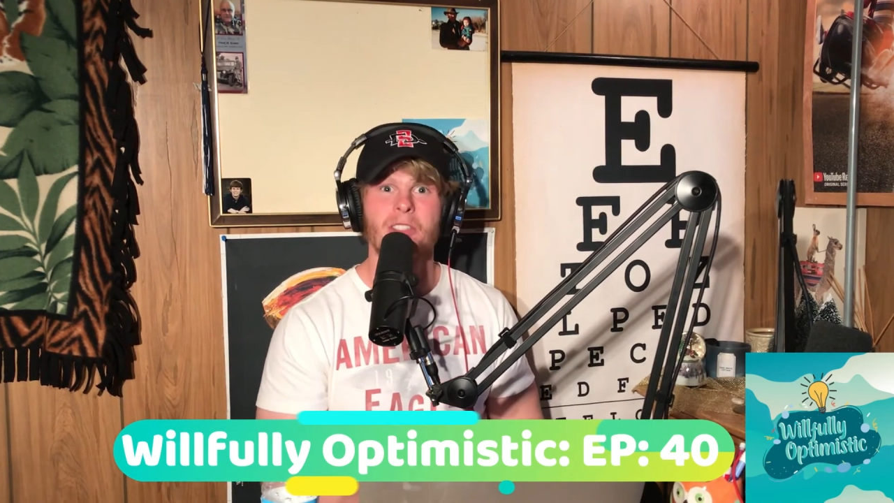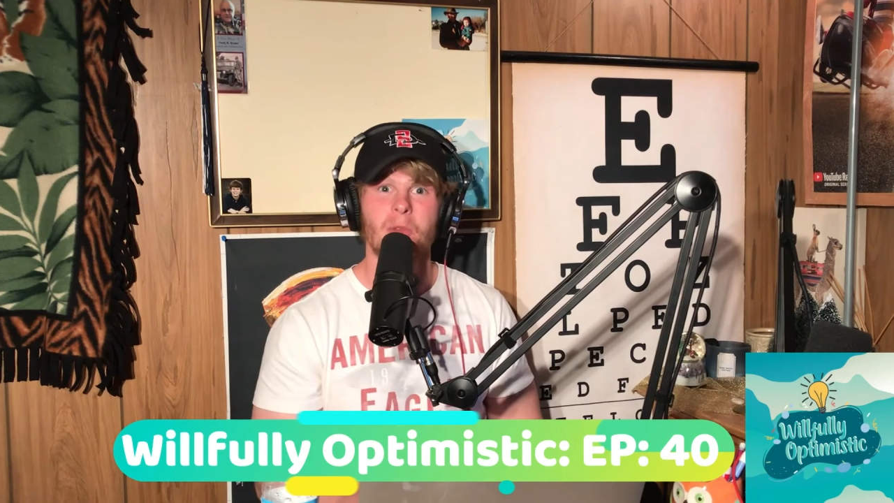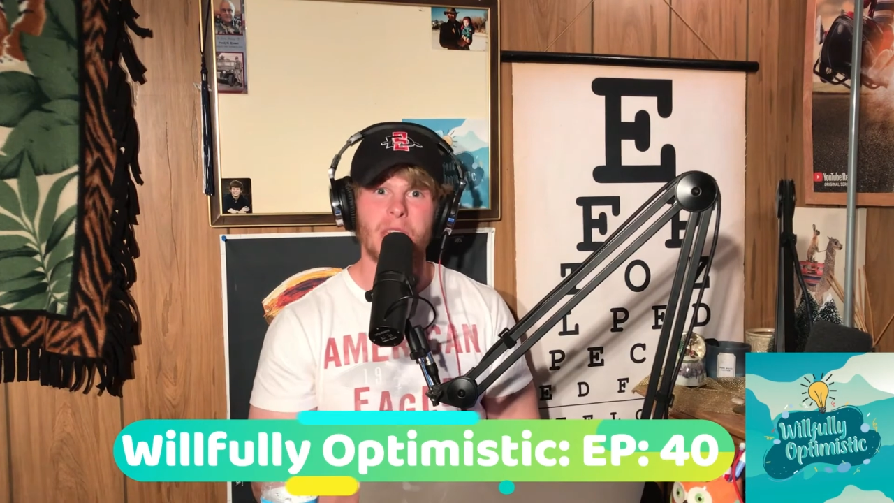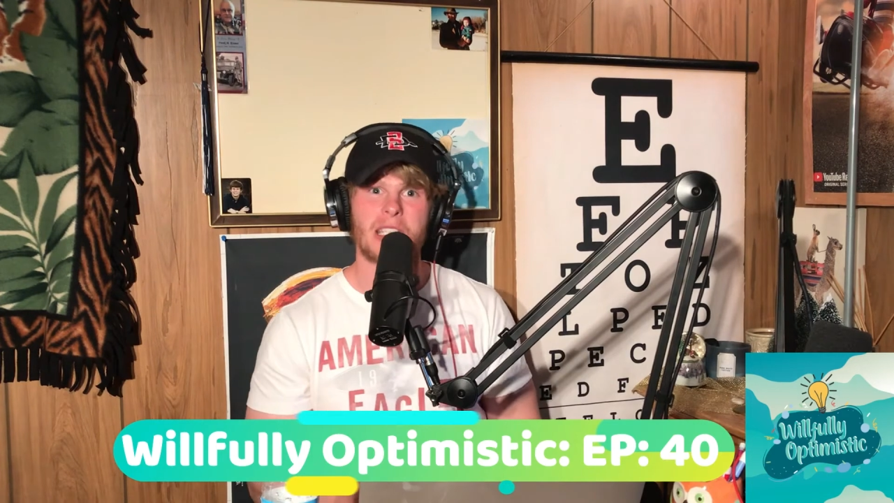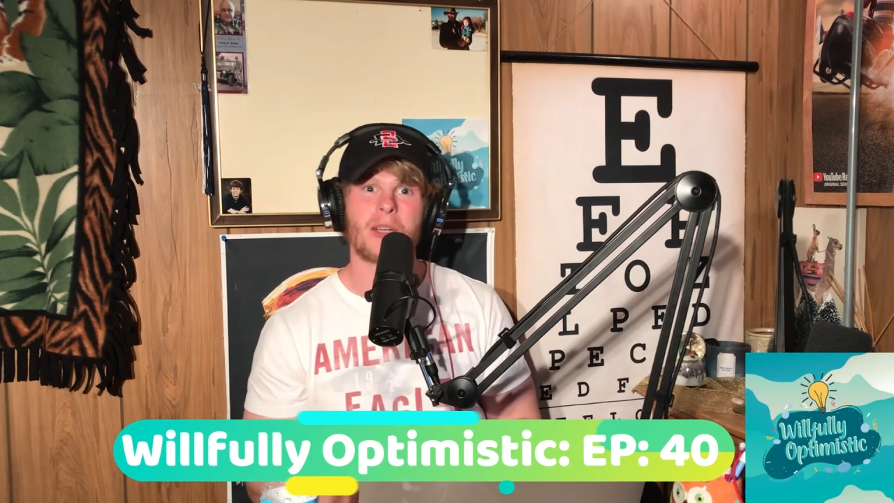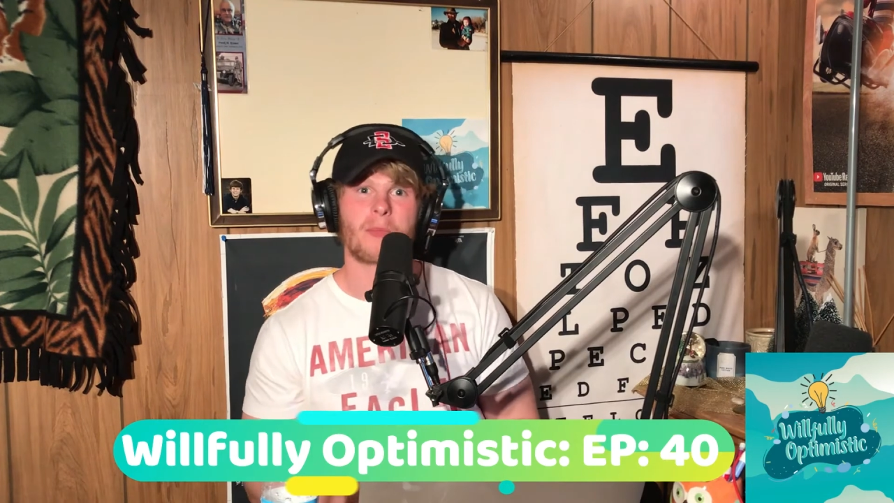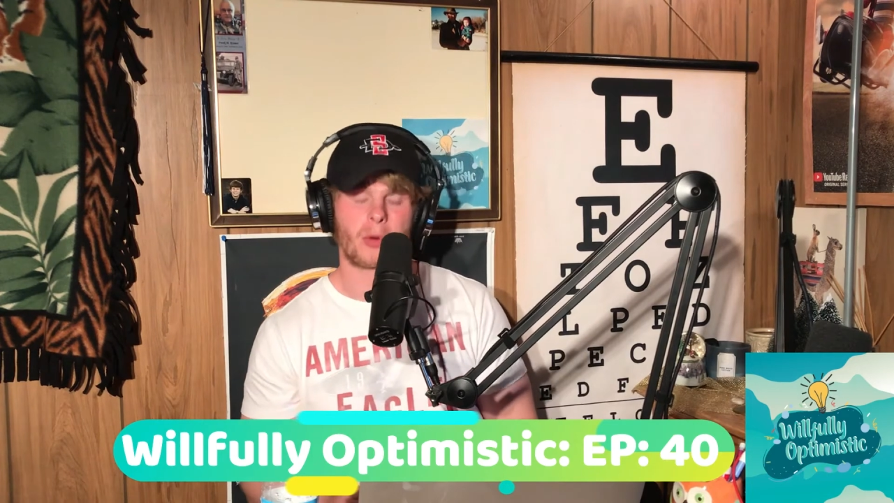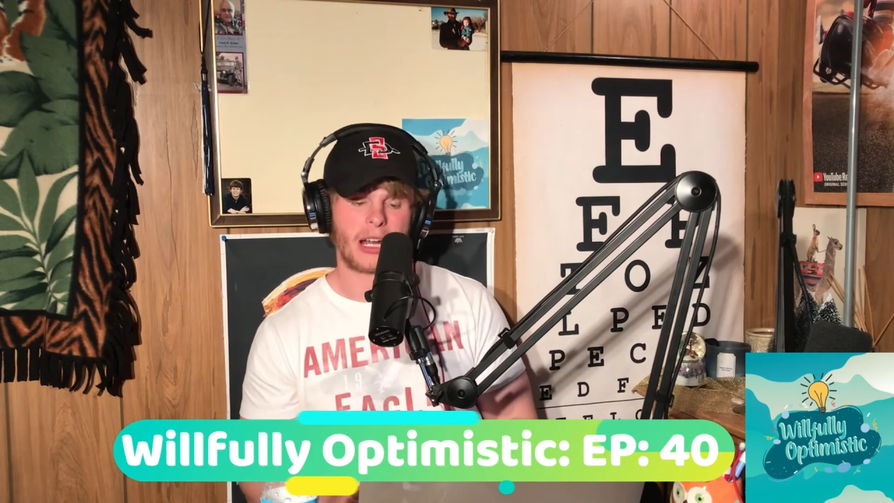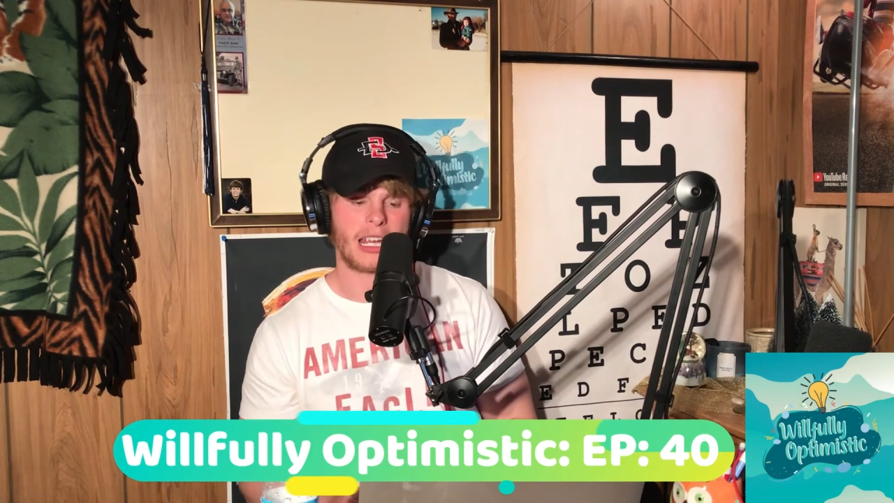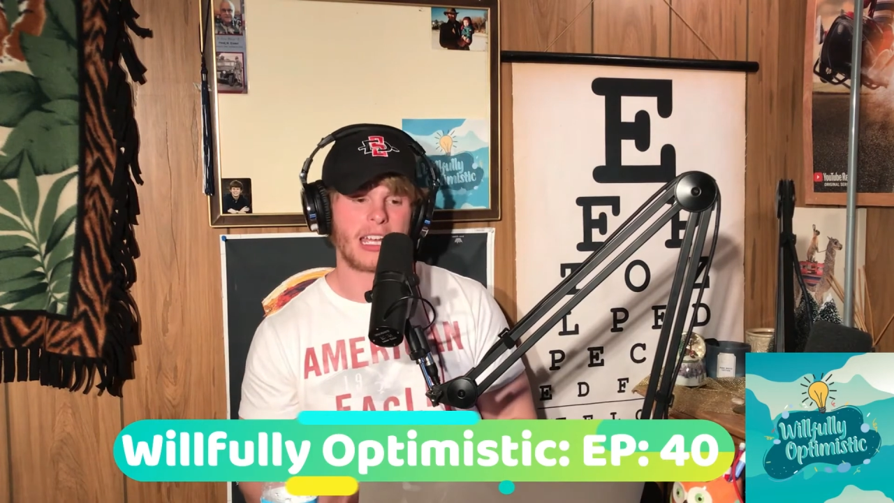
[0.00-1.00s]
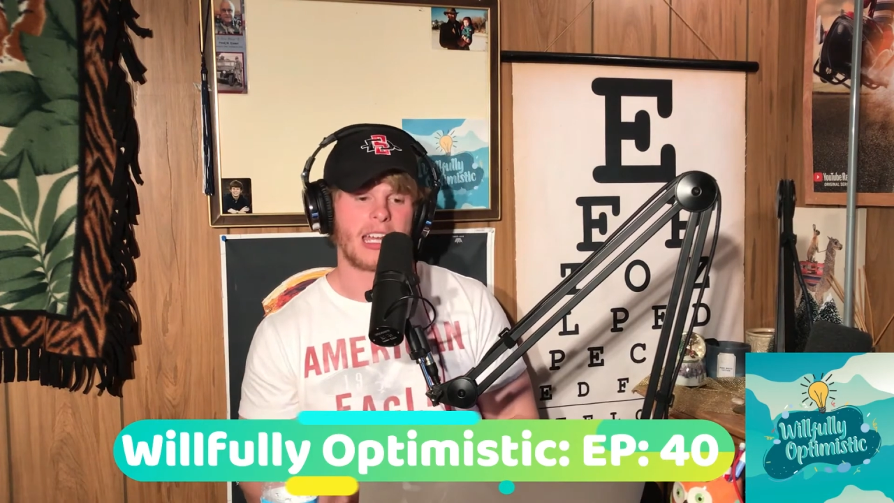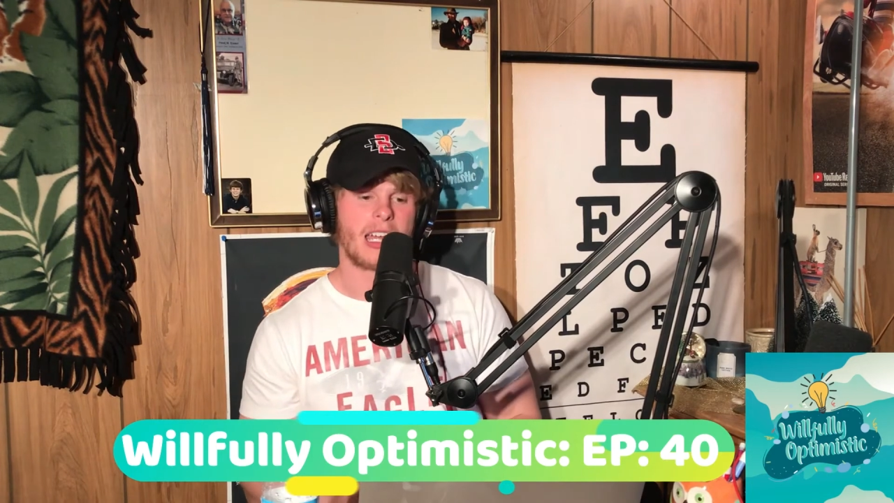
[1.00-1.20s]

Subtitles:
You need to bring